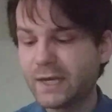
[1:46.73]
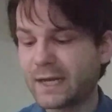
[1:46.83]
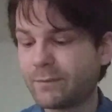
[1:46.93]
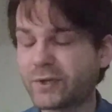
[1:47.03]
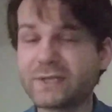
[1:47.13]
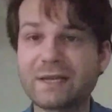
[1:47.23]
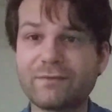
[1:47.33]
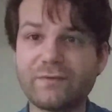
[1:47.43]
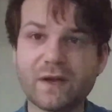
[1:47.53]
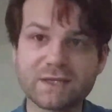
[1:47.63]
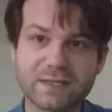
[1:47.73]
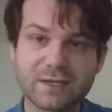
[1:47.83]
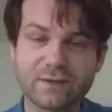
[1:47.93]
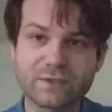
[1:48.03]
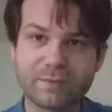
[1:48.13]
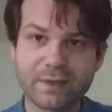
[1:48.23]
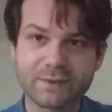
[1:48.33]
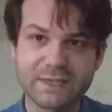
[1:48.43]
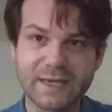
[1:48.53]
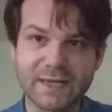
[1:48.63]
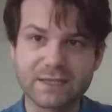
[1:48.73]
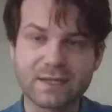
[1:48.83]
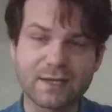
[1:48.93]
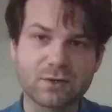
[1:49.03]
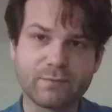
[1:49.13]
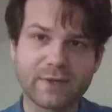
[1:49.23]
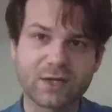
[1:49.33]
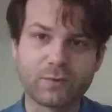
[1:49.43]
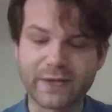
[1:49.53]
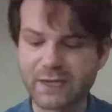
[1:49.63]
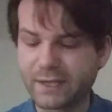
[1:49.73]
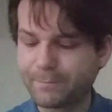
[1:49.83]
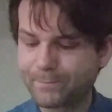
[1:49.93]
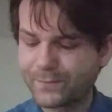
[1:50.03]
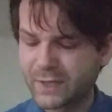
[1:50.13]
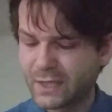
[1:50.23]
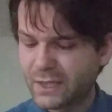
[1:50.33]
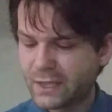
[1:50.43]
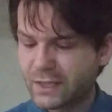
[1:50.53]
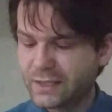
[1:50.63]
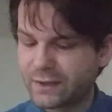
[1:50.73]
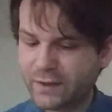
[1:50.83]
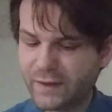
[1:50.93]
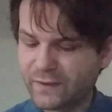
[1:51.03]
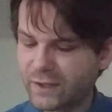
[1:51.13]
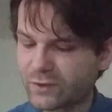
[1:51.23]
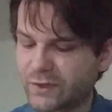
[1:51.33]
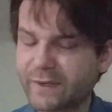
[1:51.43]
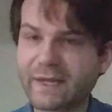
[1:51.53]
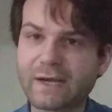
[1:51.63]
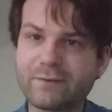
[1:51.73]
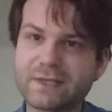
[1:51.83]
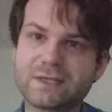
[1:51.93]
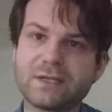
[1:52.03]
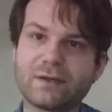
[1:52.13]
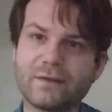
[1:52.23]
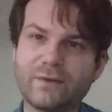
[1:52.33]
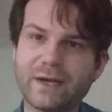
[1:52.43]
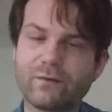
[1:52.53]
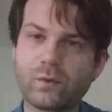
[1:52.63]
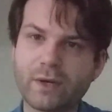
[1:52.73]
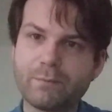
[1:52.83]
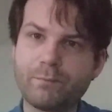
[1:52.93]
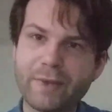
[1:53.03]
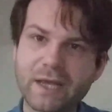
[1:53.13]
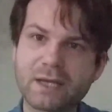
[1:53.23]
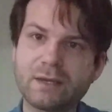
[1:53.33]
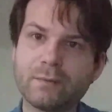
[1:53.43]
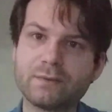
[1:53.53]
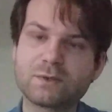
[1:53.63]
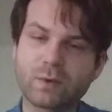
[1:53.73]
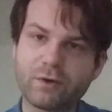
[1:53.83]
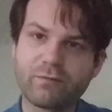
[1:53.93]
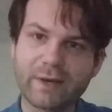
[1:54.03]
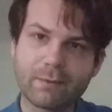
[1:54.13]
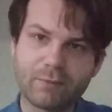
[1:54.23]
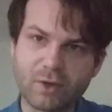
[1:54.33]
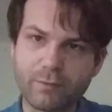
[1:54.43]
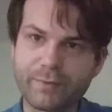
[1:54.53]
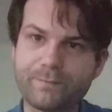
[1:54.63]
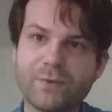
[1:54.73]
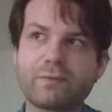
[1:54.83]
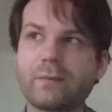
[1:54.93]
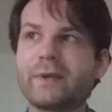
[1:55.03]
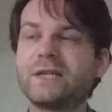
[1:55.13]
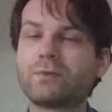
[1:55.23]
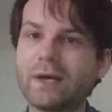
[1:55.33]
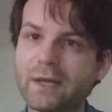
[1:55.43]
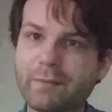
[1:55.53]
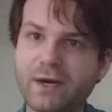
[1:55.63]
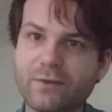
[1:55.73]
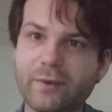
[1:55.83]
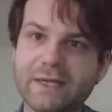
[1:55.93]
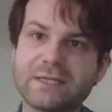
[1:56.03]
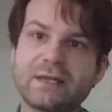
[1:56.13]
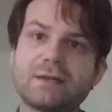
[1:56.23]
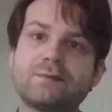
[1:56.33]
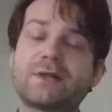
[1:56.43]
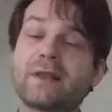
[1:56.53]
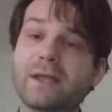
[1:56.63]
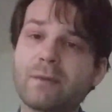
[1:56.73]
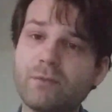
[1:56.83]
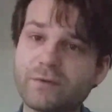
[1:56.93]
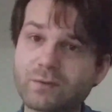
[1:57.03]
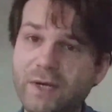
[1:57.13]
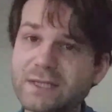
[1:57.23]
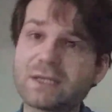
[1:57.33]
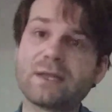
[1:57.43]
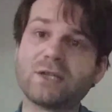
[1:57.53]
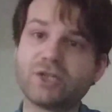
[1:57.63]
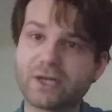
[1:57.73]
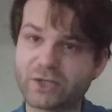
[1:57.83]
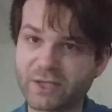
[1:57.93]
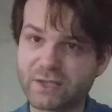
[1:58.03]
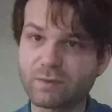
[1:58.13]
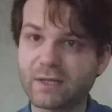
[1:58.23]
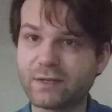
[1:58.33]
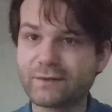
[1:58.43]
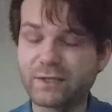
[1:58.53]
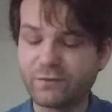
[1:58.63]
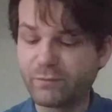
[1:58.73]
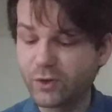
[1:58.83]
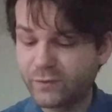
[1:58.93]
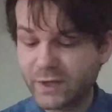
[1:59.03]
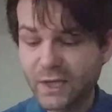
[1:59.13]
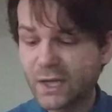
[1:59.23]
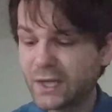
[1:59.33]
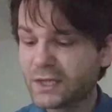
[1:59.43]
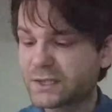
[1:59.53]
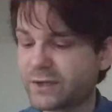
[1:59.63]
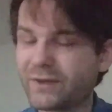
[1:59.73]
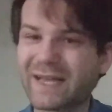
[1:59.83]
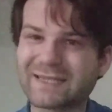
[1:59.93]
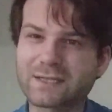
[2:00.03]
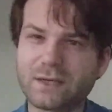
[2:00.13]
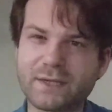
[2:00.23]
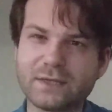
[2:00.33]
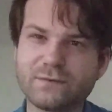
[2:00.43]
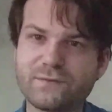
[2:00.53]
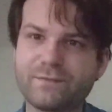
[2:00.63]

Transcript: and because they're fast enough to be able to get into that combat quickly. The other thing that you're doing there is, if you have one big 12-man blob, you're probably Twilight Pathwaysing them so that they can move twice and then charging as well after you've moved. So that's kind of